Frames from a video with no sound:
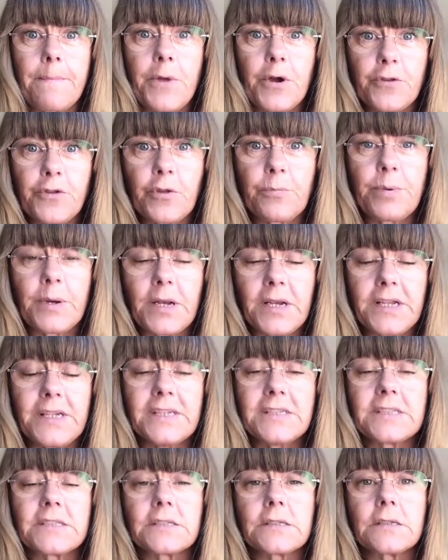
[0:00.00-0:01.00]
But the
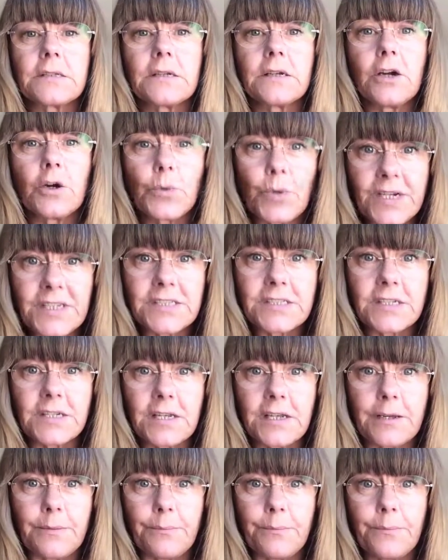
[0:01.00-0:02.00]
police
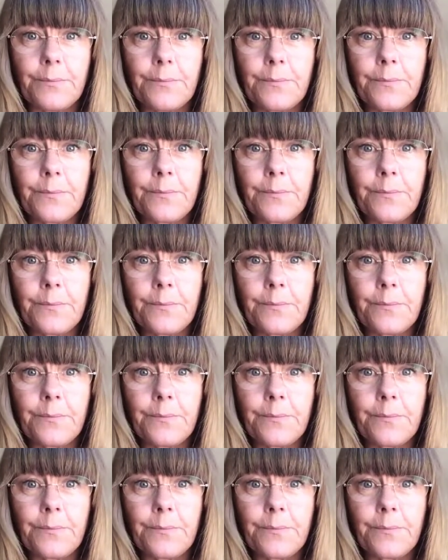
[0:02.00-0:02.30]
arrested him.